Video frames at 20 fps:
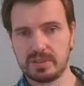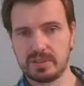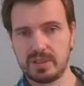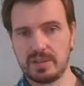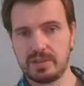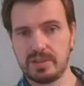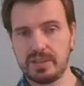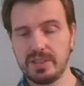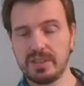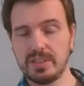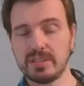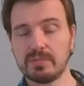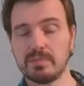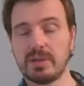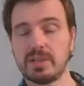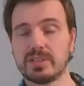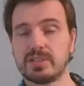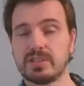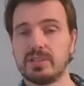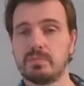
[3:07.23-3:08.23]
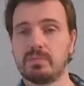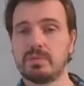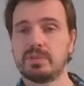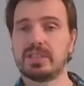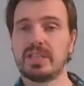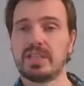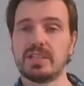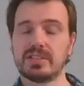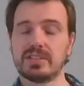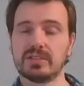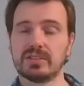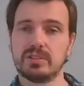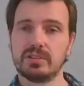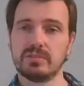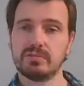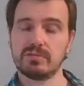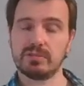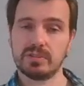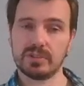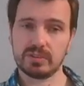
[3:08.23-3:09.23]
Now these measure the potential
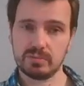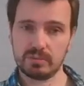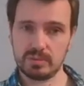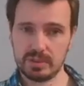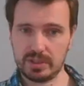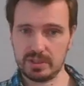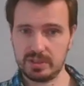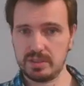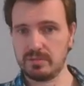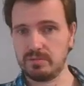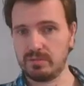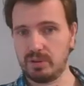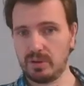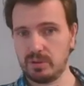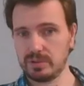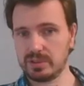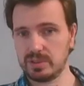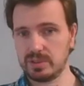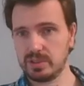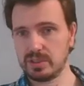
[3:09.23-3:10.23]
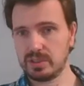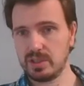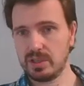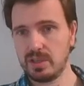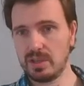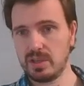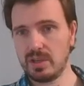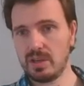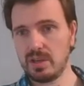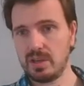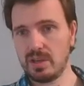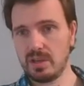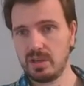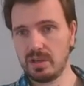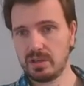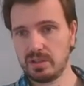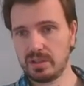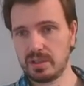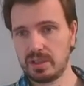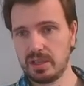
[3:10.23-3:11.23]
difference, which is in voltage.
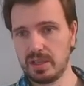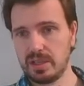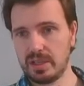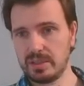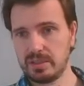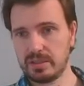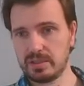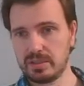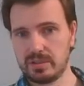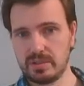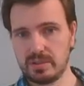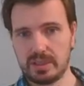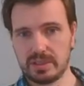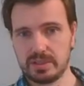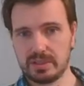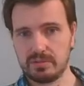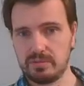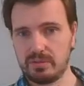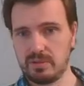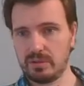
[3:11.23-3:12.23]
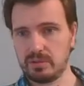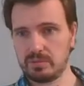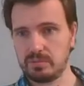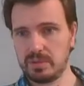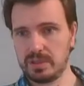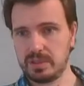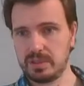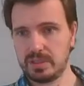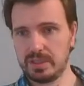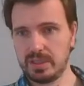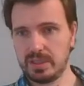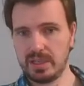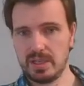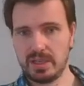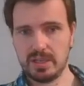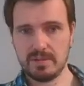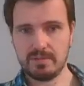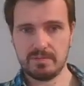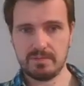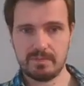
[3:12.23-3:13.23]
Okay, so that's a voltmeter
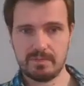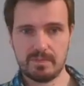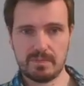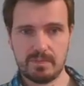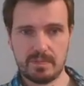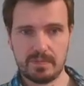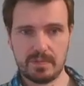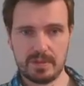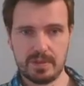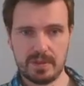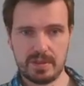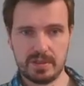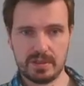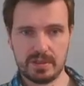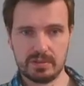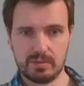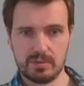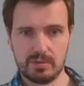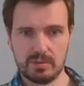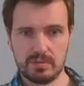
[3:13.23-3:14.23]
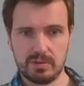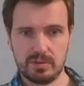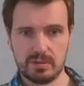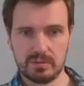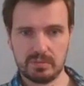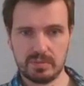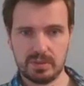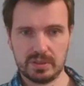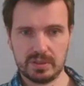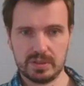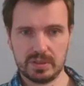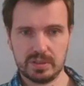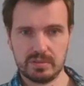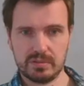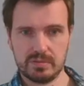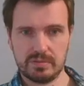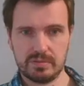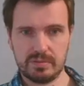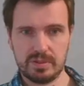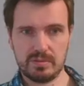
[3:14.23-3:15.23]
here. These are all voltmeters,
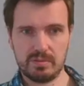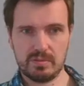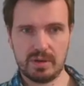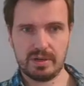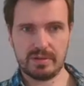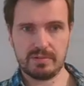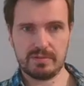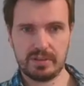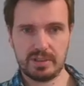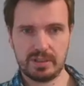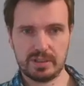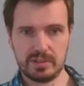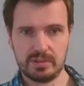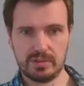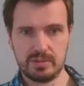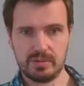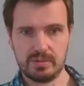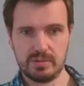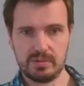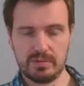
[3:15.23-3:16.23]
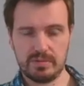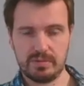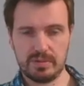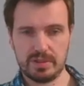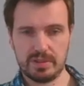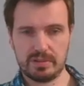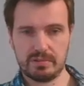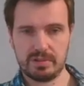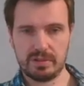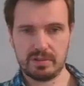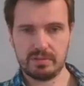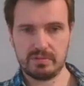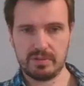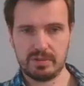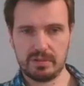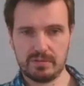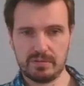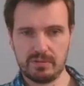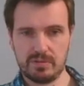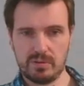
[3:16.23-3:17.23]
V1, V2, V3, and
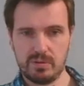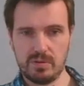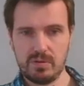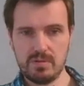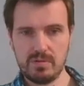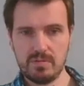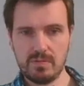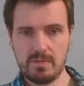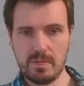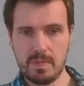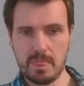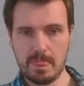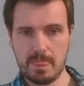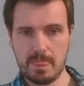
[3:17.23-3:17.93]
V4.